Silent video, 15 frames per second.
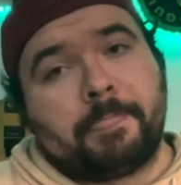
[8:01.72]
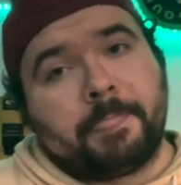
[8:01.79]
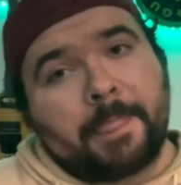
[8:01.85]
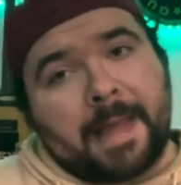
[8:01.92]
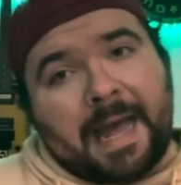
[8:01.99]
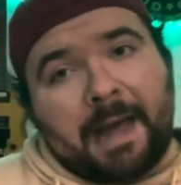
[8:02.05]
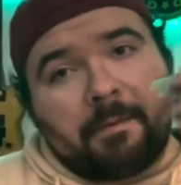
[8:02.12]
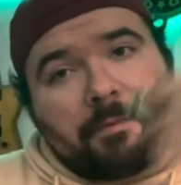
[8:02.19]

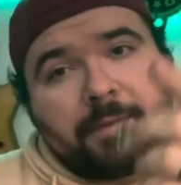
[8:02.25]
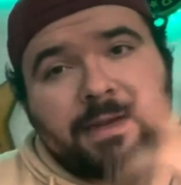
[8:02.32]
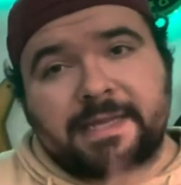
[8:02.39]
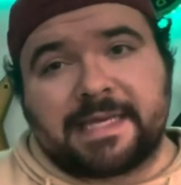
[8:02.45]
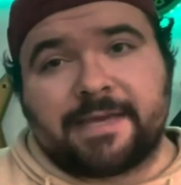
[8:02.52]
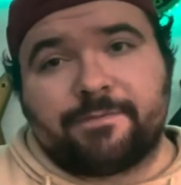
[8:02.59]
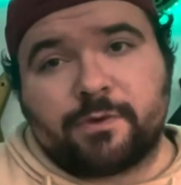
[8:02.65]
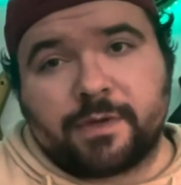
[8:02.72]
I'm about to
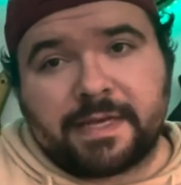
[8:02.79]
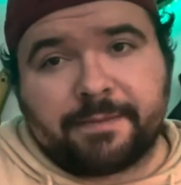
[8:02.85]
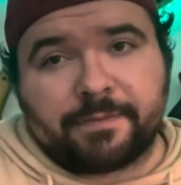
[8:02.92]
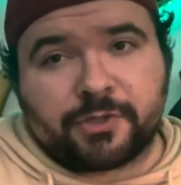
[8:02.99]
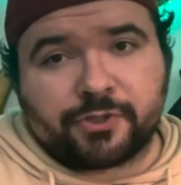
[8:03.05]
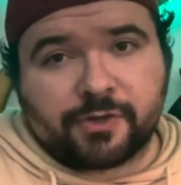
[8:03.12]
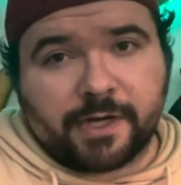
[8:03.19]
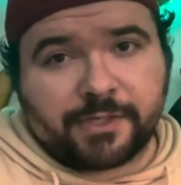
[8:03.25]
give you a
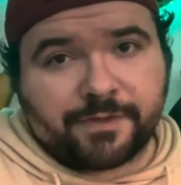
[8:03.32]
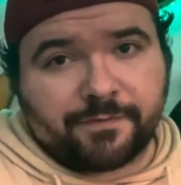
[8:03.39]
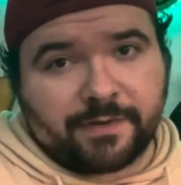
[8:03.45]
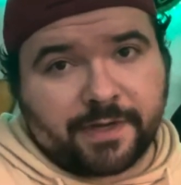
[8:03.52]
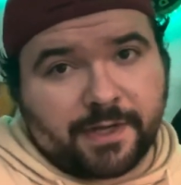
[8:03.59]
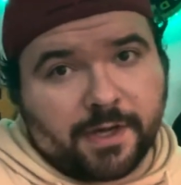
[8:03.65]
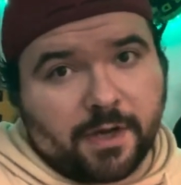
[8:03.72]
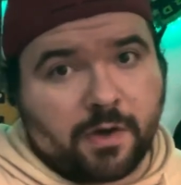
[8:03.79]
demonstration
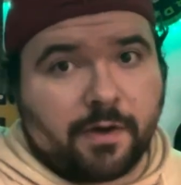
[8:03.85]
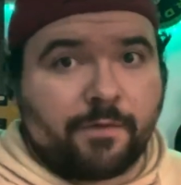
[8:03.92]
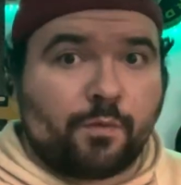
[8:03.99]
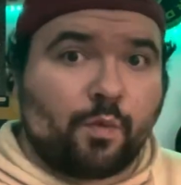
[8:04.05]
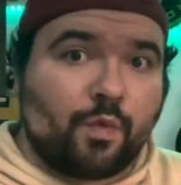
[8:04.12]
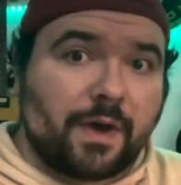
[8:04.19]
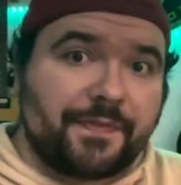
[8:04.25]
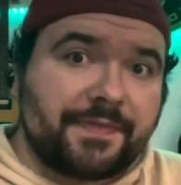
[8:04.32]
video of
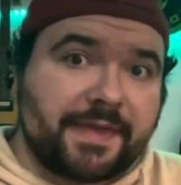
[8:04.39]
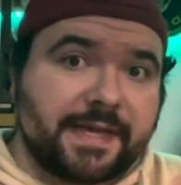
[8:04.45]
what they